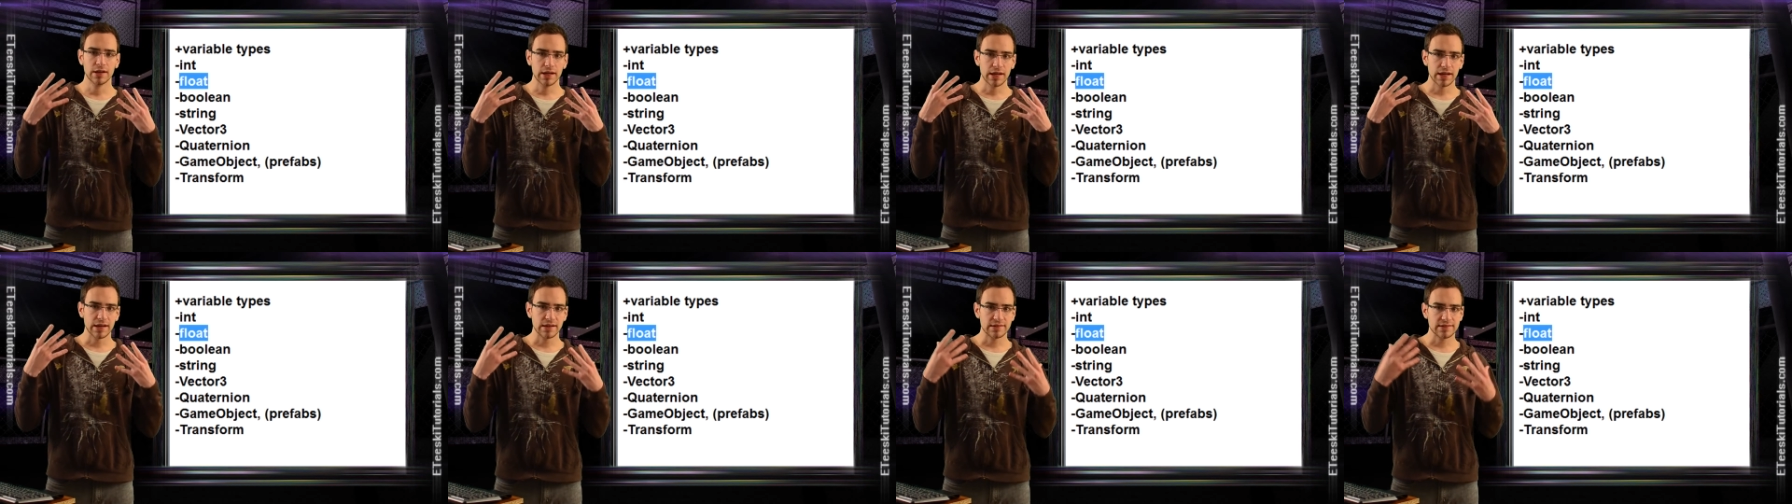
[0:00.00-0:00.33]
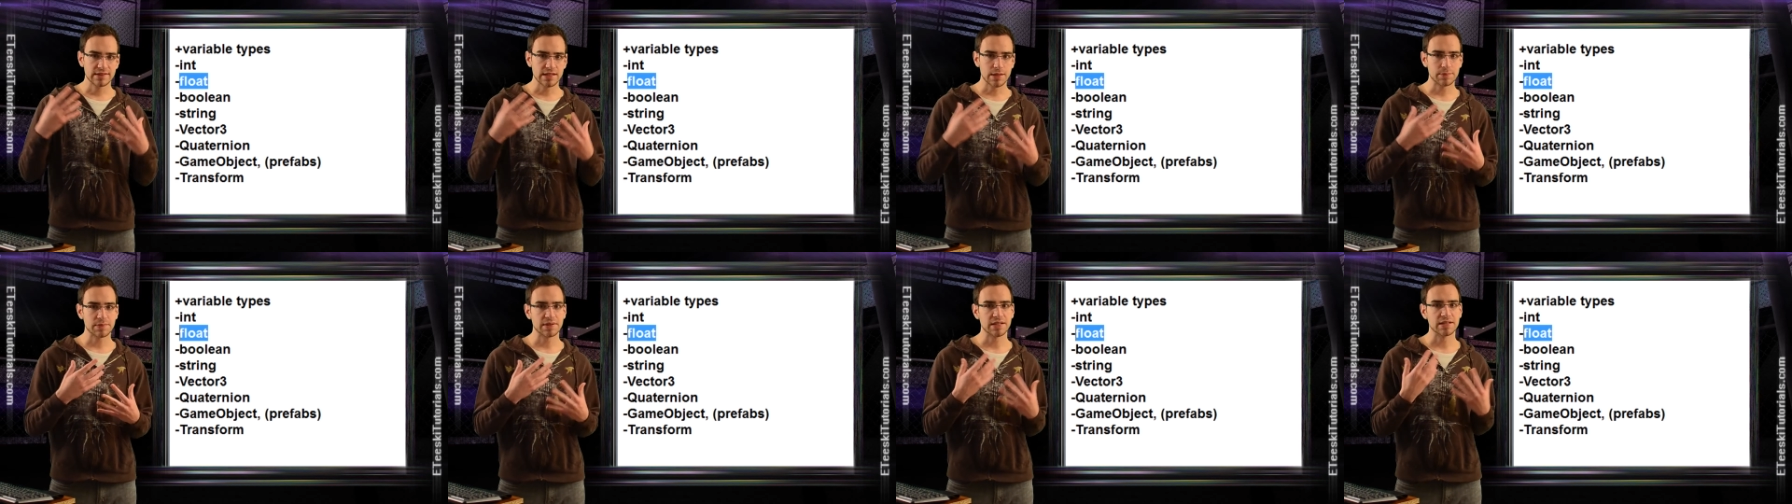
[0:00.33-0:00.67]

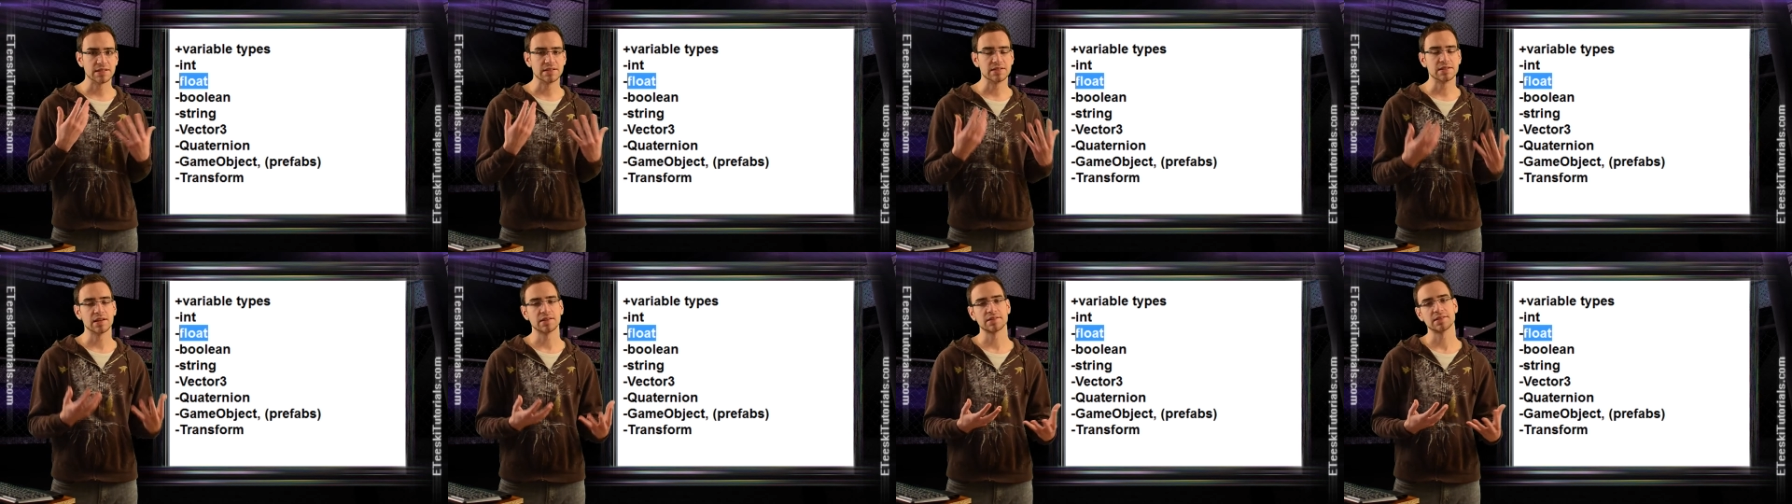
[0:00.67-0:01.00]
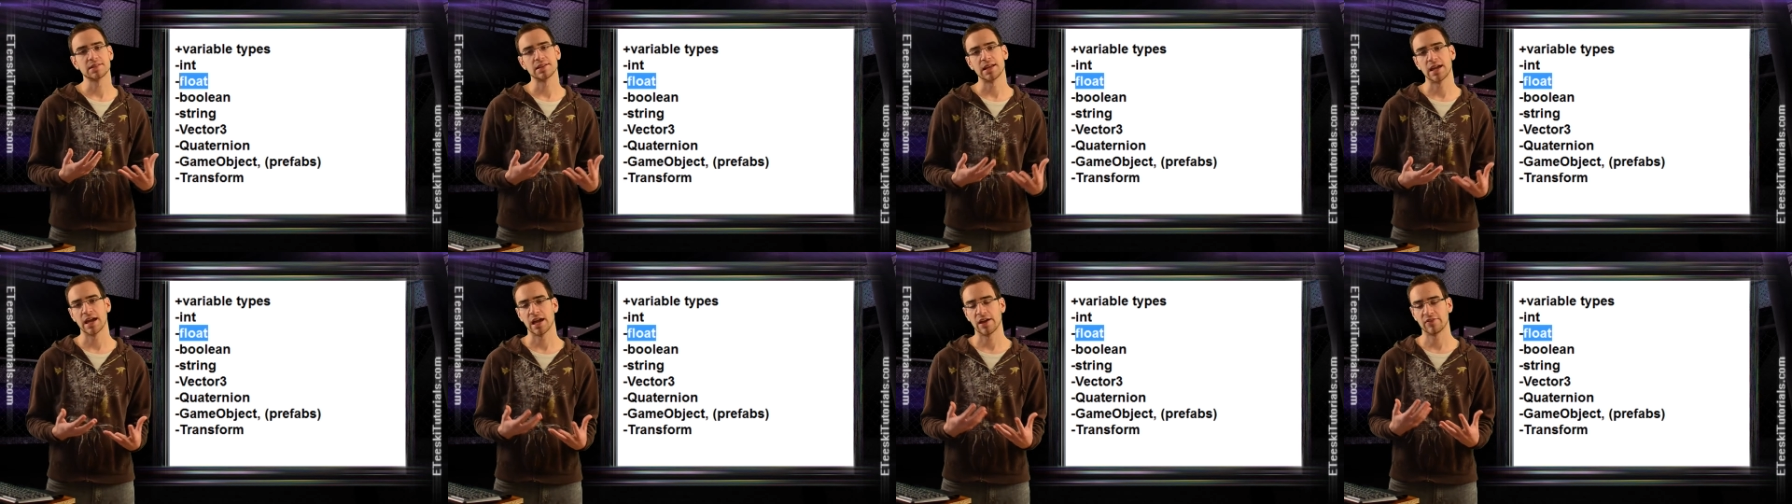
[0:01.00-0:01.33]
except it
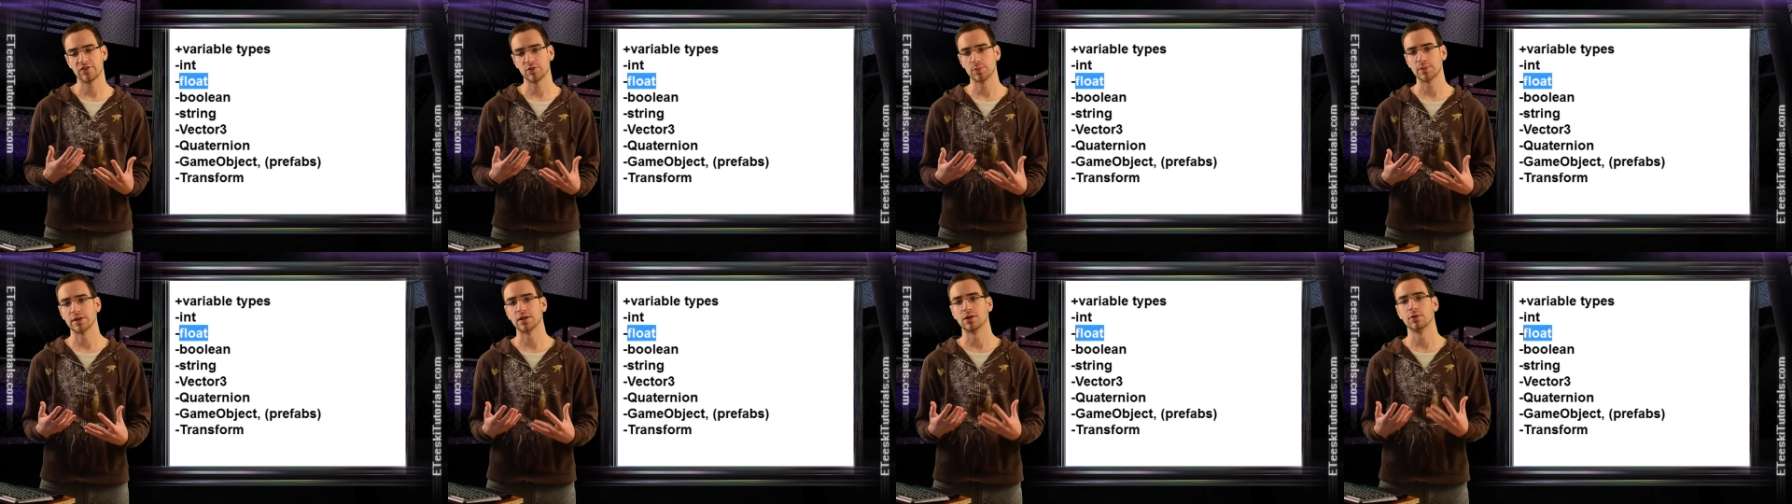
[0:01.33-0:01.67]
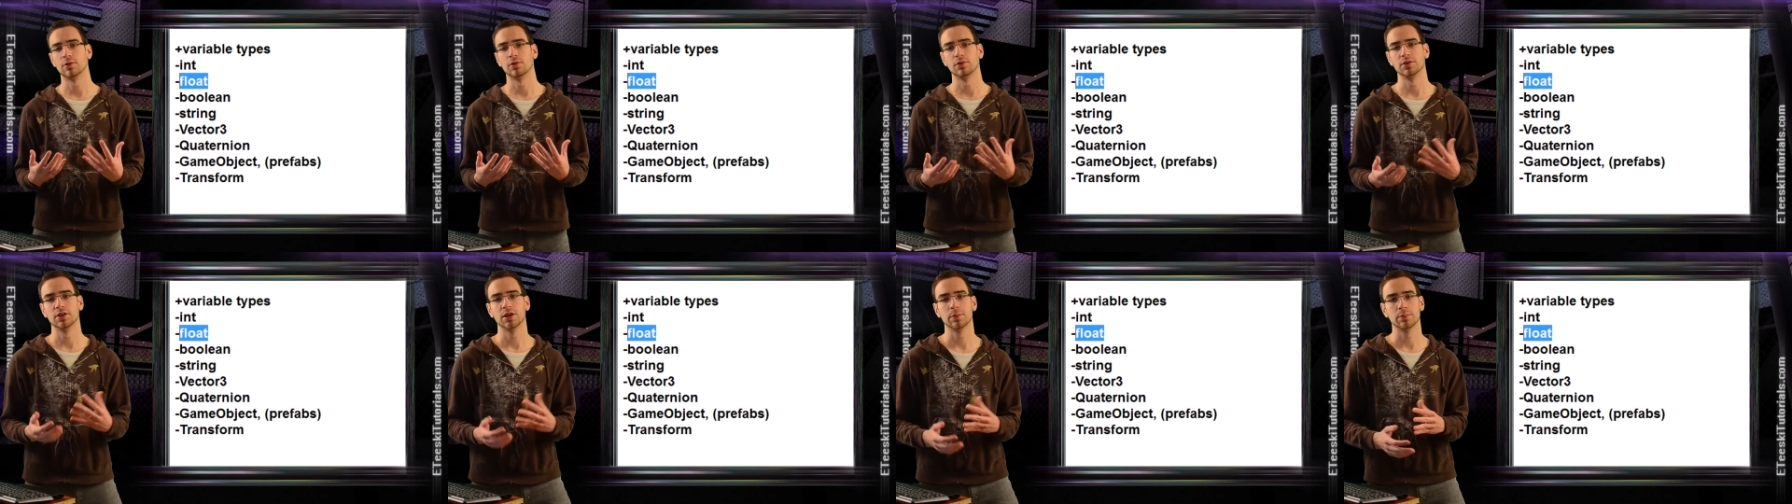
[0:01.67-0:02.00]
doesn't have to be a
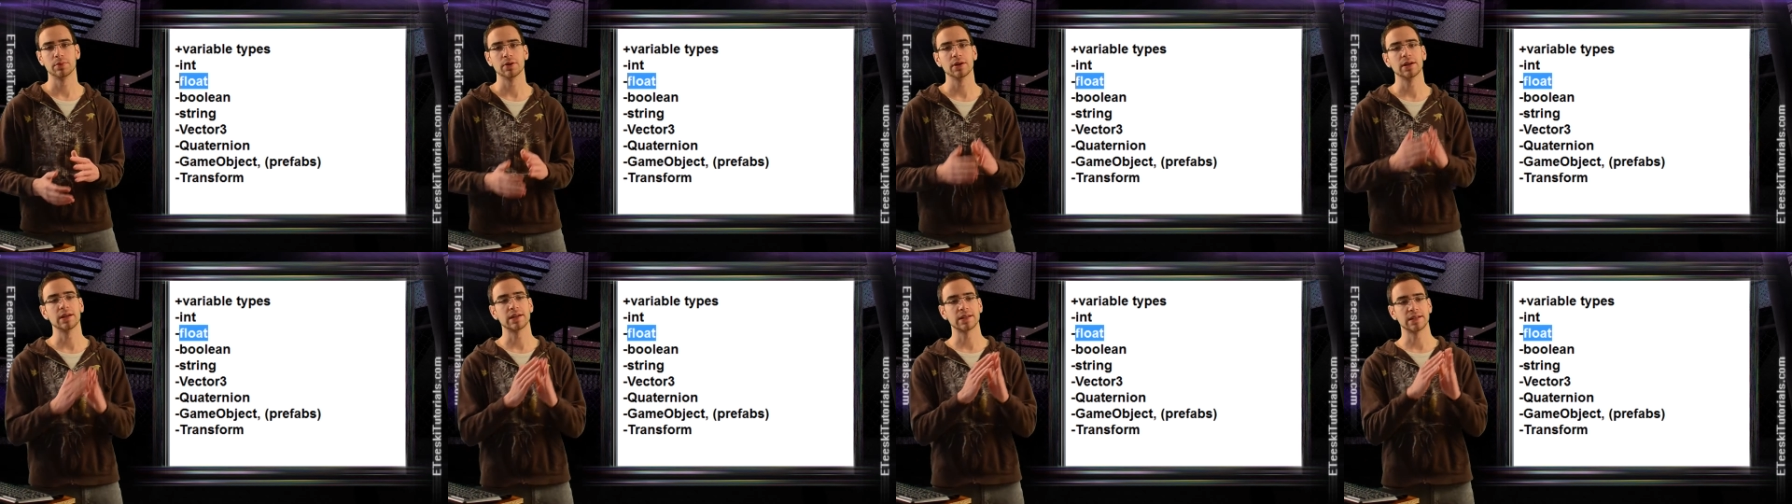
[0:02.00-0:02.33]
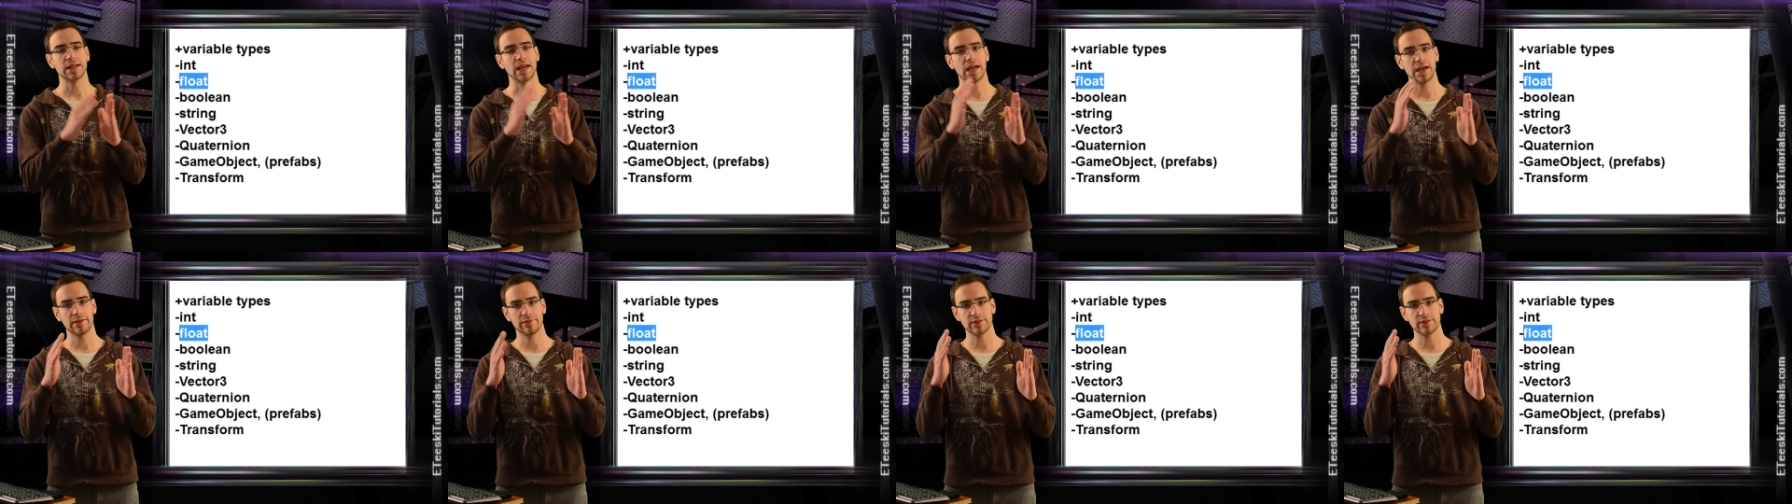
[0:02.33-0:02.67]
whole number. It can
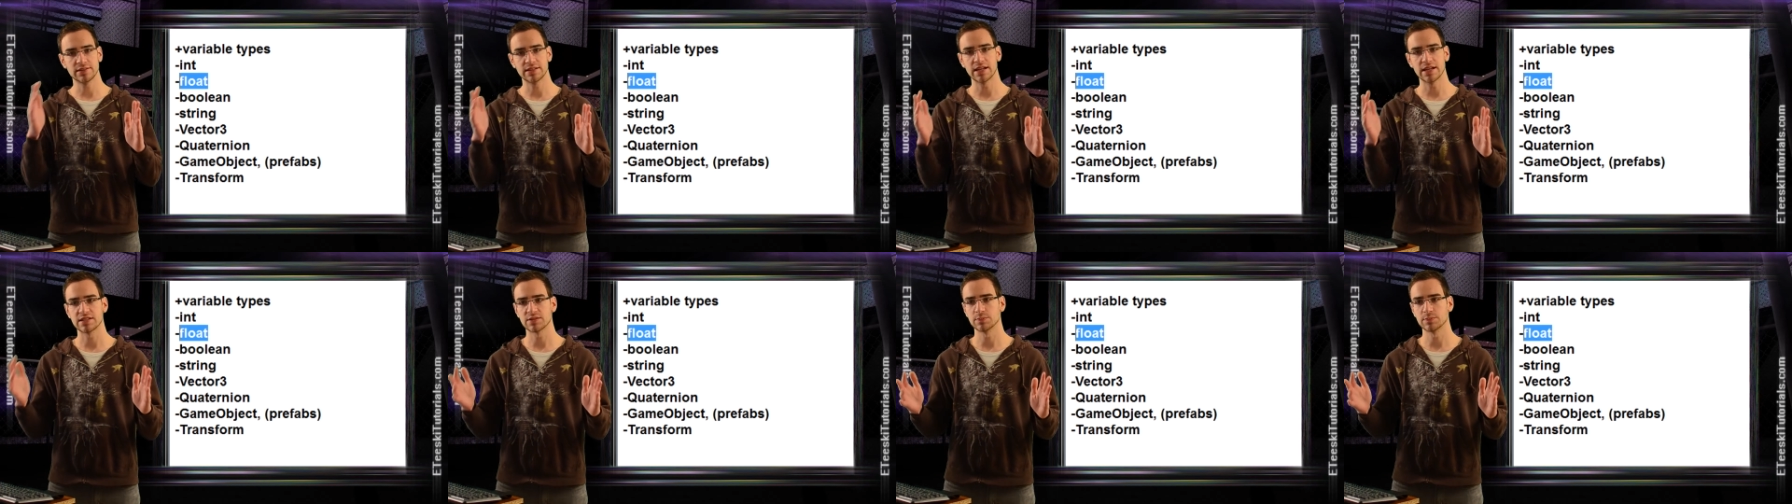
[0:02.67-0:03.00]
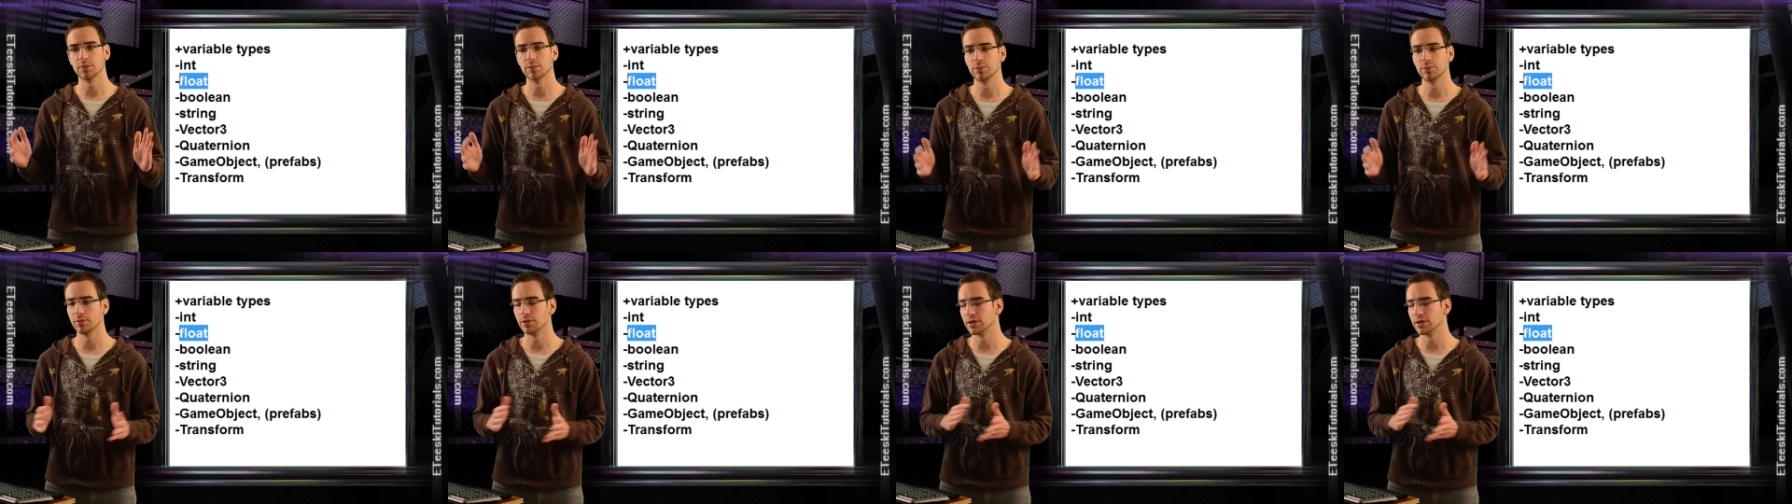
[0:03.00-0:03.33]
have a
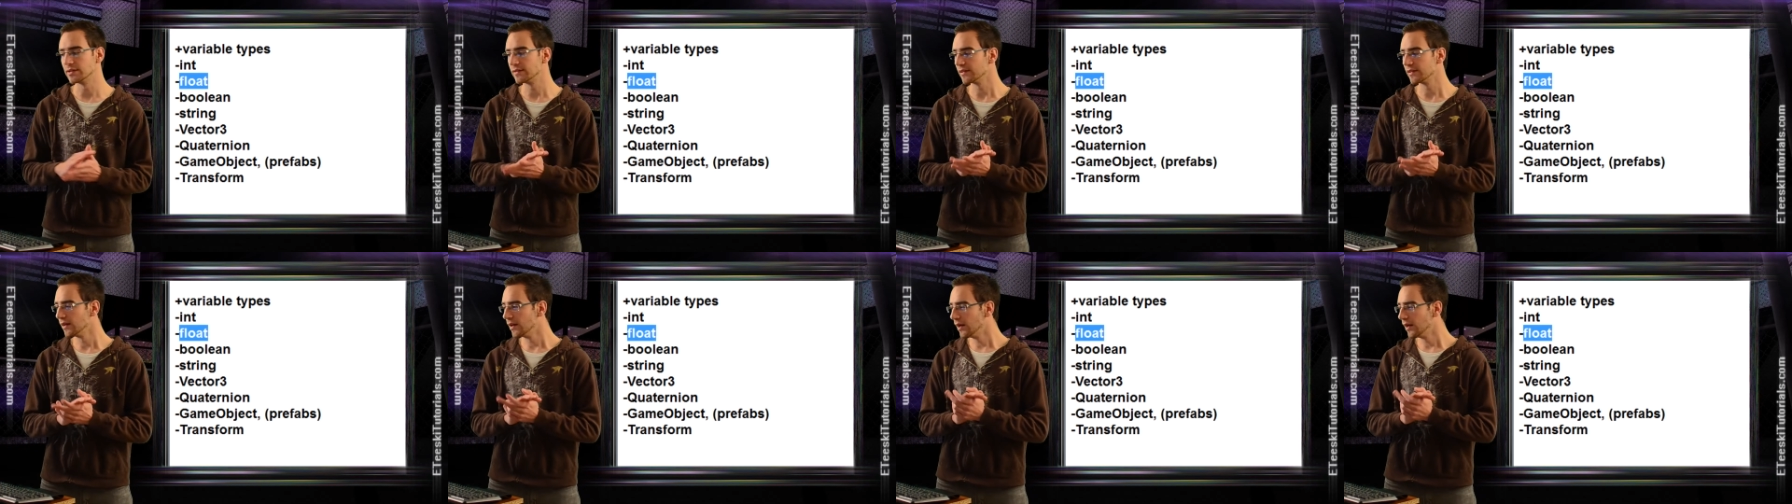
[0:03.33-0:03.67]
decimal point.